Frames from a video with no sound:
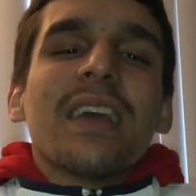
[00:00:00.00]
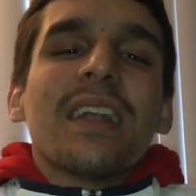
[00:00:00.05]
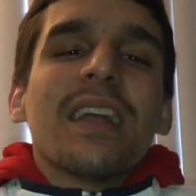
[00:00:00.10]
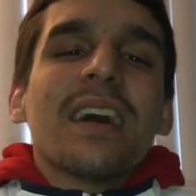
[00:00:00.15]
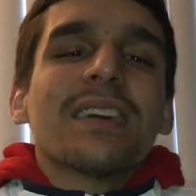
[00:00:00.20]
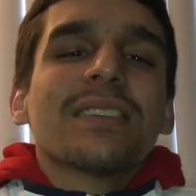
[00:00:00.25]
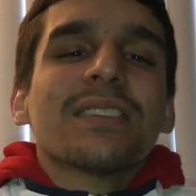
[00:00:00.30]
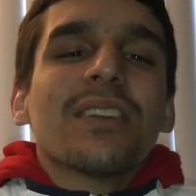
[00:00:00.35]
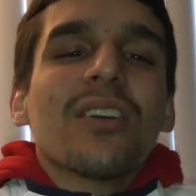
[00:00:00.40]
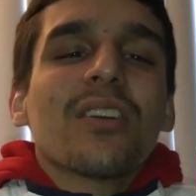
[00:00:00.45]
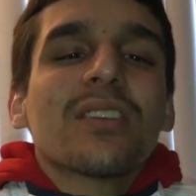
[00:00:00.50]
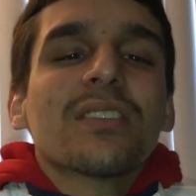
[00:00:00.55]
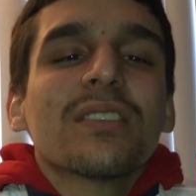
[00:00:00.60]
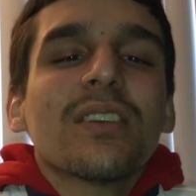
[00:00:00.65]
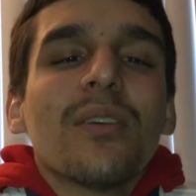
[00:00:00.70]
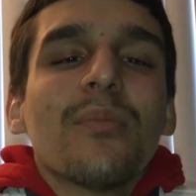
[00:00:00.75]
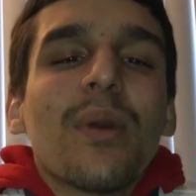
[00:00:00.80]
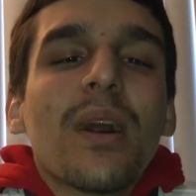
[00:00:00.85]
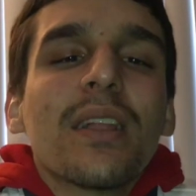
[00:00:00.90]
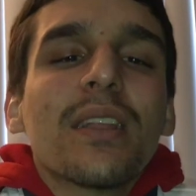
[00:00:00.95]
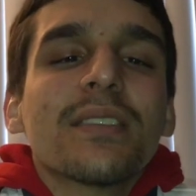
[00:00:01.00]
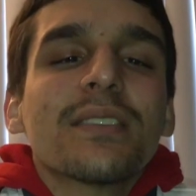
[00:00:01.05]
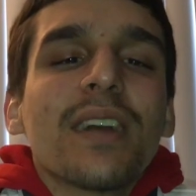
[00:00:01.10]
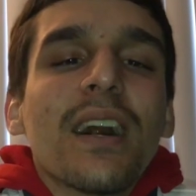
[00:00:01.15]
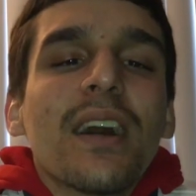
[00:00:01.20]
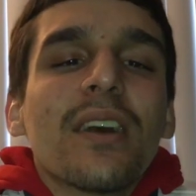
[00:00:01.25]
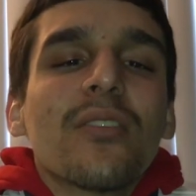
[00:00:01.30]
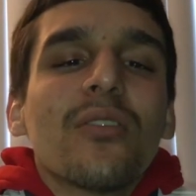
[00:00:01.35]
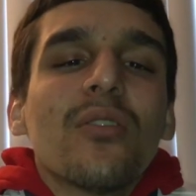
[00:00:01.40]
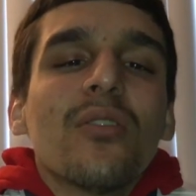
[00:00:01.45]
And as y'all can tell by the
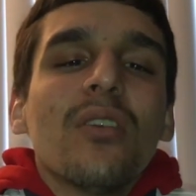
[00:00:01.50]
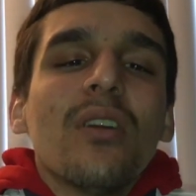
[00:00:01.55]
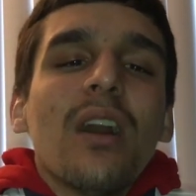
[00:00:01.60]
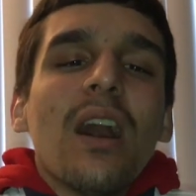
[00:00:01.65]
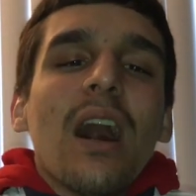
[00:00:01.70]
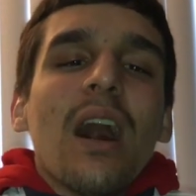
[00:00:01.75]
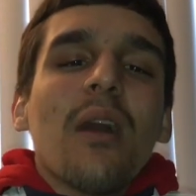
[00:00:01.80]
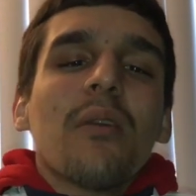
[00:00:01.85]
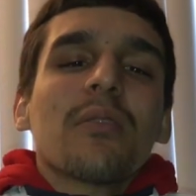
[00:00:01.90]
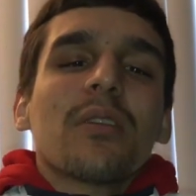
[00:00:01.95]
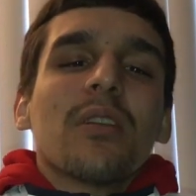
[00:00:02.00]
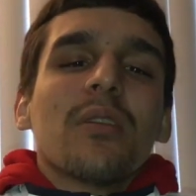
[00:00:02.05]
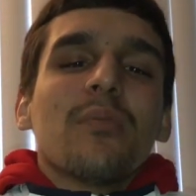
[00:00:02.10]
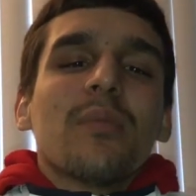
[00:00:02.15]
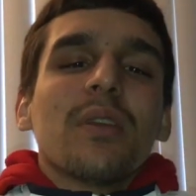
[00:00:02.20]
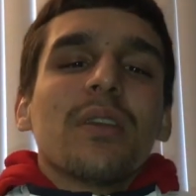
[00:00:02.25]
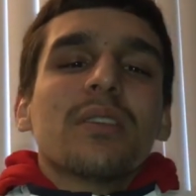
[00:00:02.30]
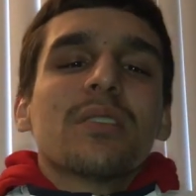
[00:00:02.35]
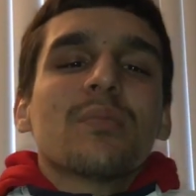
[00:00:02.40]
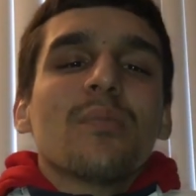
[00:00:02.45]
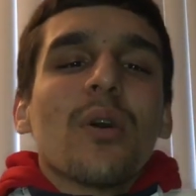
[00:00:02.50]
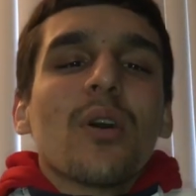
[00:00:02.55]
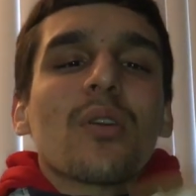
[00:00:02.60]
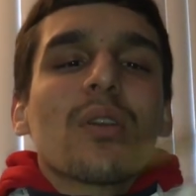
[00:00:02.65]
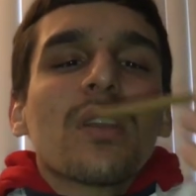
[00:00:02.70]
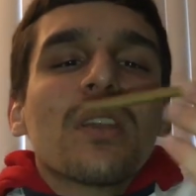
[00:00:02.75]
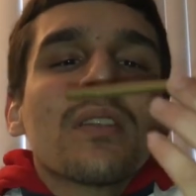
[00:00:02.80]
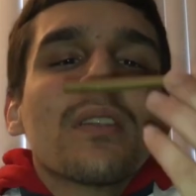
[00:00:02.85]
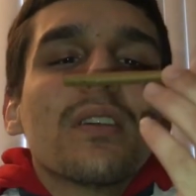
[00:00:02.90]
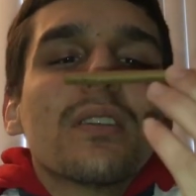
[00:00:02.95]
title, I'm gonna be
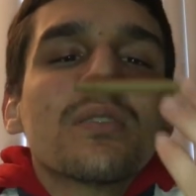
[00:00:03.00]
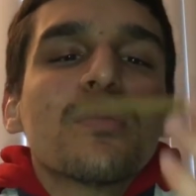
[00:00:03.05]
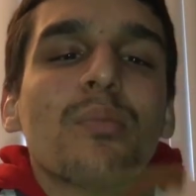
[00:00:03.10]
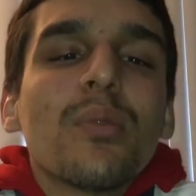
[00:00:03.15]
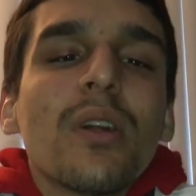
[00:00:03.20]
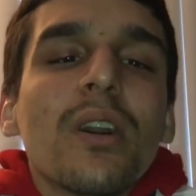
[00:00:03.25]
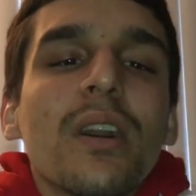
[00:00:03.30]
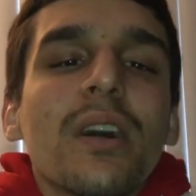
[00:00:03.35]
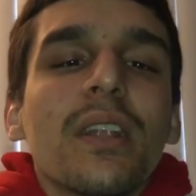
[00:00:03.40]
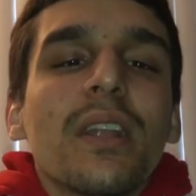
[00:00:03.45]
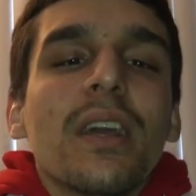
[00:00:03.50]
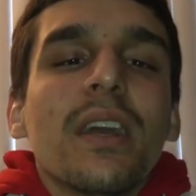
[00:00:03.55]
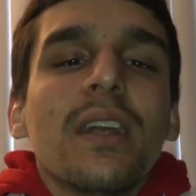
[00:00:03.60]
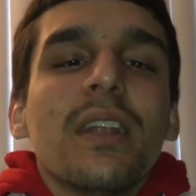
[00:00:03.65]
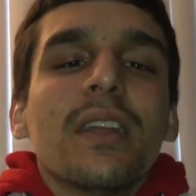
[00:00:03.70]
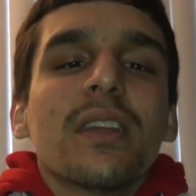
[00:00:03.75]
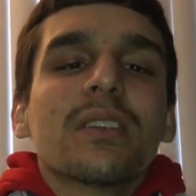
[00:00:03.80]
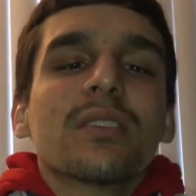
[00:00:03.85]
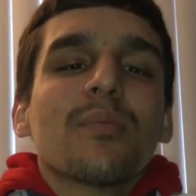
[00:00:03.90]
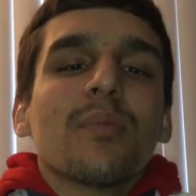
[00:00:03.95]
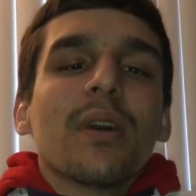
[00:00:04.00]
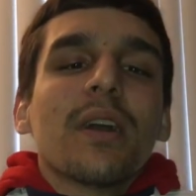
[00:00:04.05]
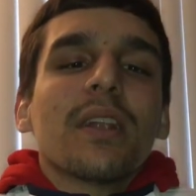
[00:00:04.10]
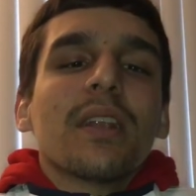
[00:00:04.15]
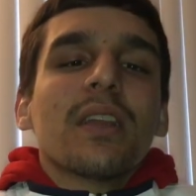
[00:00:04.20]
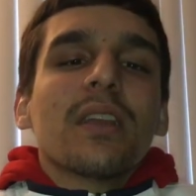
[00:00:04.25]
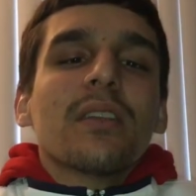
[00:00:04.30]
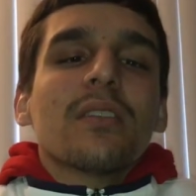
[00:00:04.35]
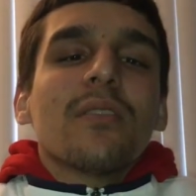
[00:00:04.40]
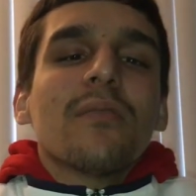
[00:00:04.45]
smoking this blunt and
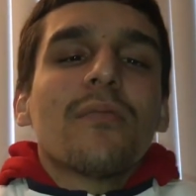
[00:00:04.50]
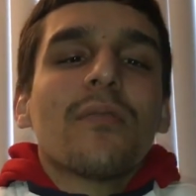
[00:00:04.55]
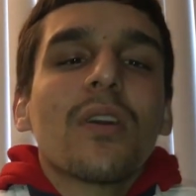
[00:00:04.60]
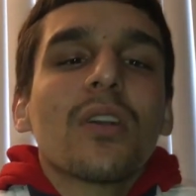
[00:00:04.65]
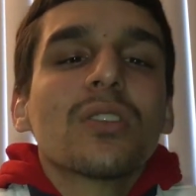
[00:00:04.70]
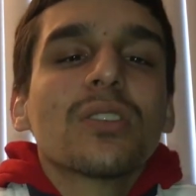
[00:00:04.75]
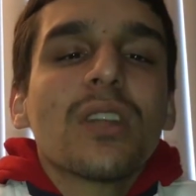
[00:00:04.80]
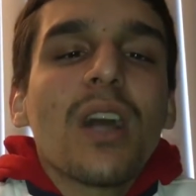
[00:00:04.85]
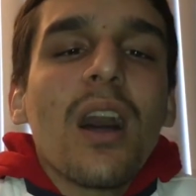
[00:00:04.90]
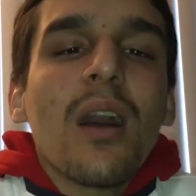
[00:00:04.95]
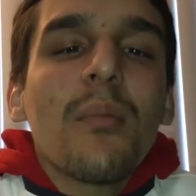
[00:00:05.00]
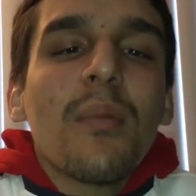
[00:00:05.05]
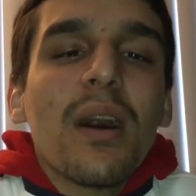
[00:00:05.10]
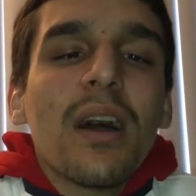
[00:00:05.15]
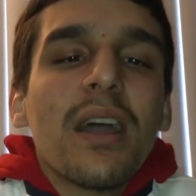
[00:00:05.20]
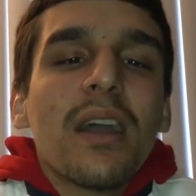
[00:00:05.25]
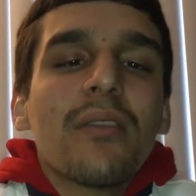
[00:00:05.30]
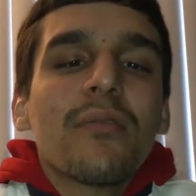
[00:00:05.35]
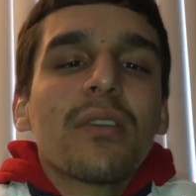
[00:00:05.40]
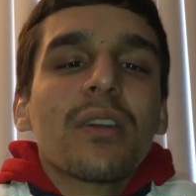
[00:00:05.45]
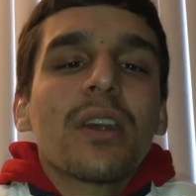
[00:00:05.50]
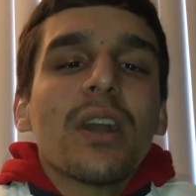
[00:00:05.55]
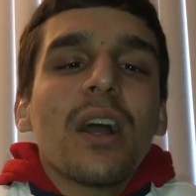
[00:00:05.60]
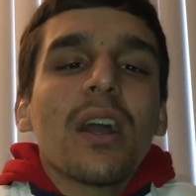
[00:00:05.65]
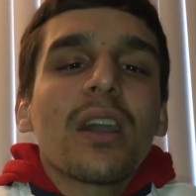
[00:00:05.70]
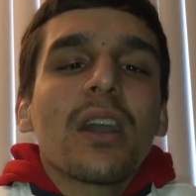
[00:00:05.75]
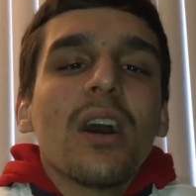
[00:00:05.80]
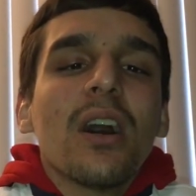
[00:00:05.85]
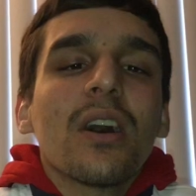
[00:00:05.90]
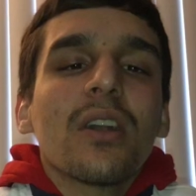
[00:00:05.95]
explaining the first time I ever
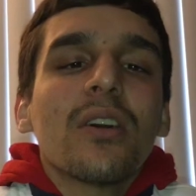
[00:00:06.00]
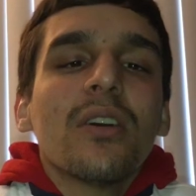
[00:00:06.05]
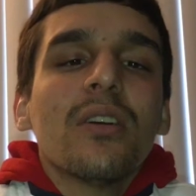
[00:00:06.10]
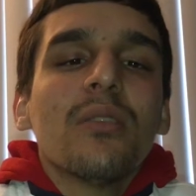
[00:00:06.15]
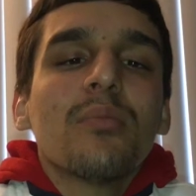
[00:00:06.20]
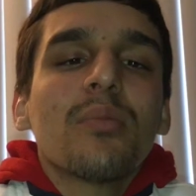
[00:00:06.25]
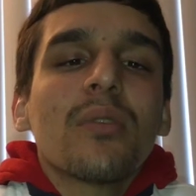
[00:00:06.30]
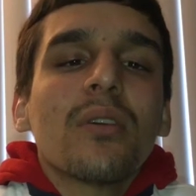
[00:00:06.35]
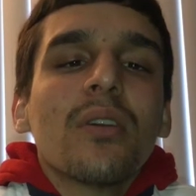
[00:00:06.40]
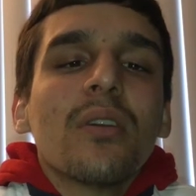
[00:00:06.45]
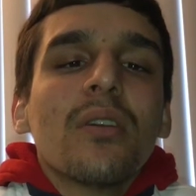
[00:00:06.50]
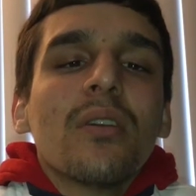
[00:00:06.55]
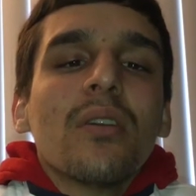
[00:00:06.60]
got caught up.